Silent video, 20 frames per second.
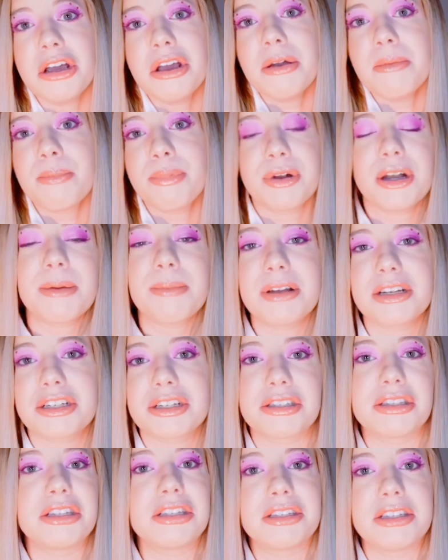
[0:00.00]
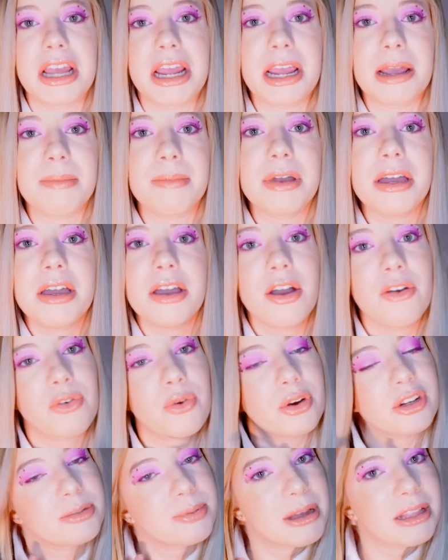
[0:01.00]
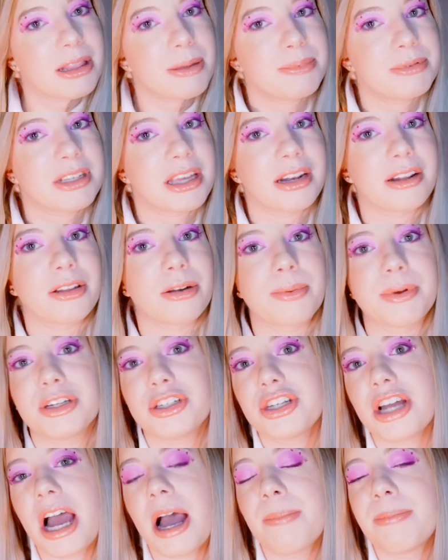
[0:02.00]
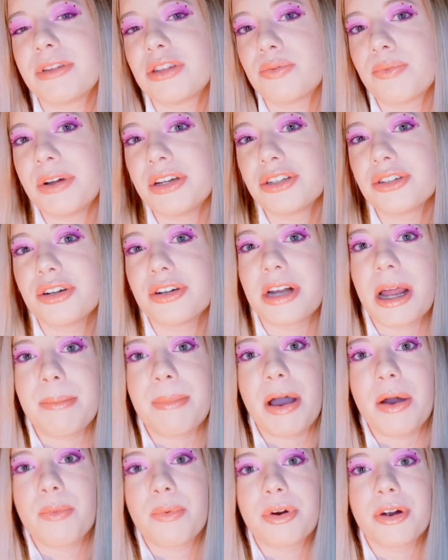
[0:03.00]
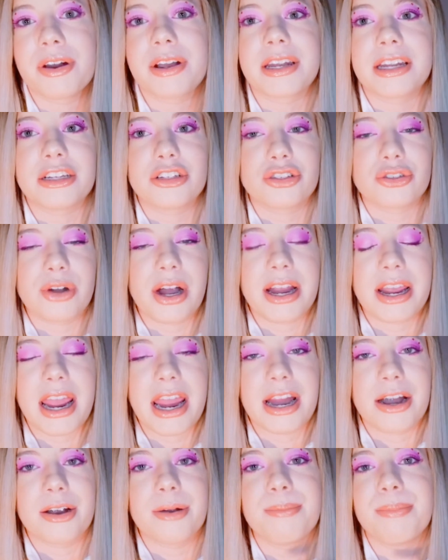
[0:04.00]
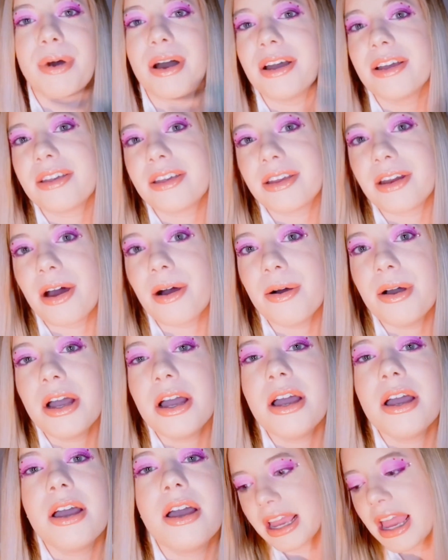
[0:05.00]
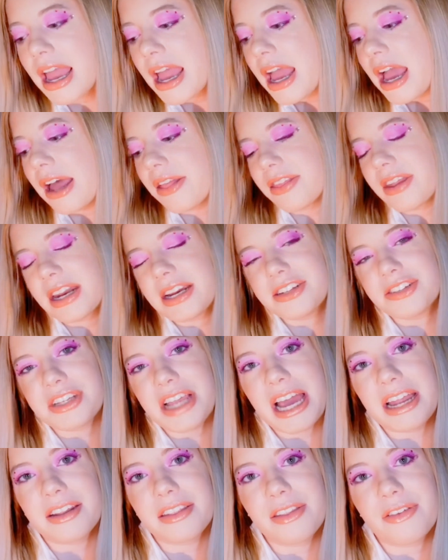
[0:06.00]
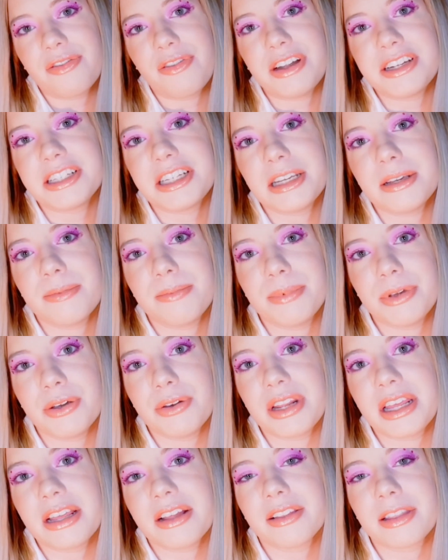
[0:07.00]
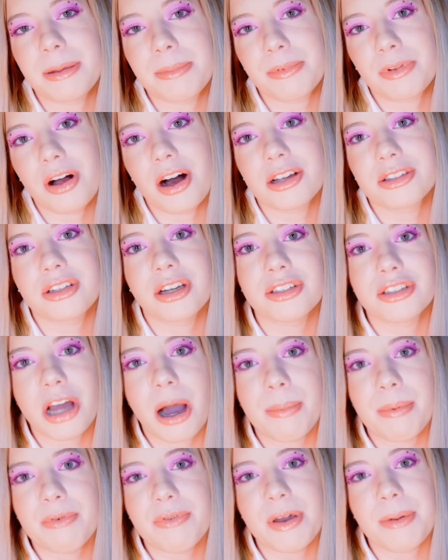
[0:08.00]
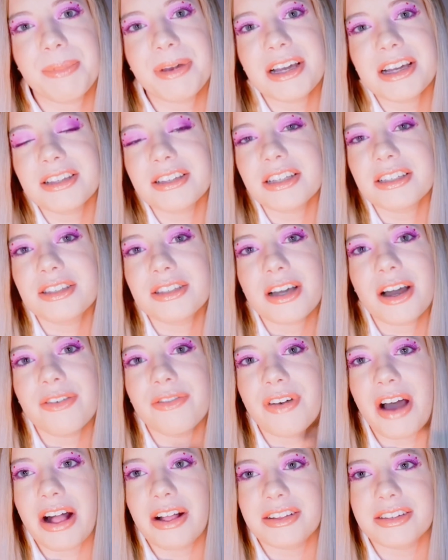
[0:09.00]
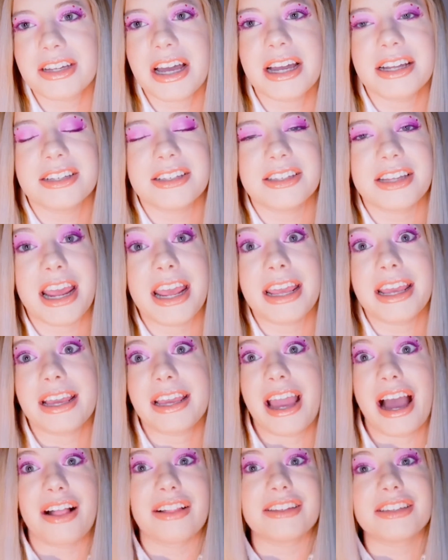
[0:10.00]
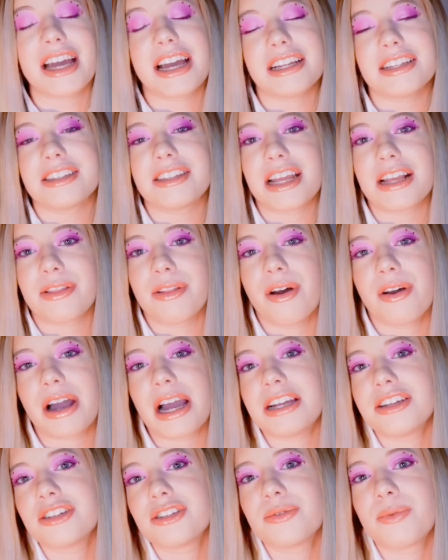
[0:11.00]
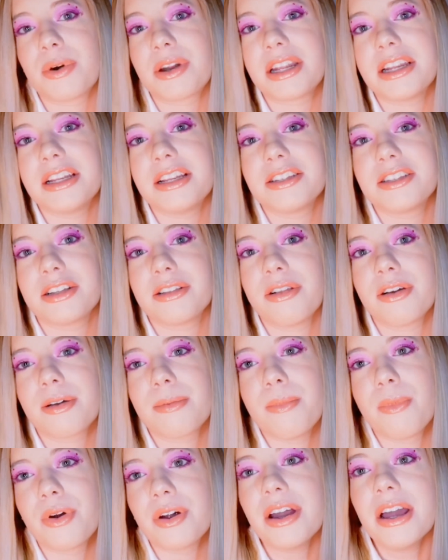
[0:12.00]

pretty much the same. Of course, my lips get a little bit chapped. It's winter and I'm at work and it's dry air, but you know. And then I just added the Fenty Beauty lip gloss on top of it because it's a Galentine's Day look. I just wanted it to look more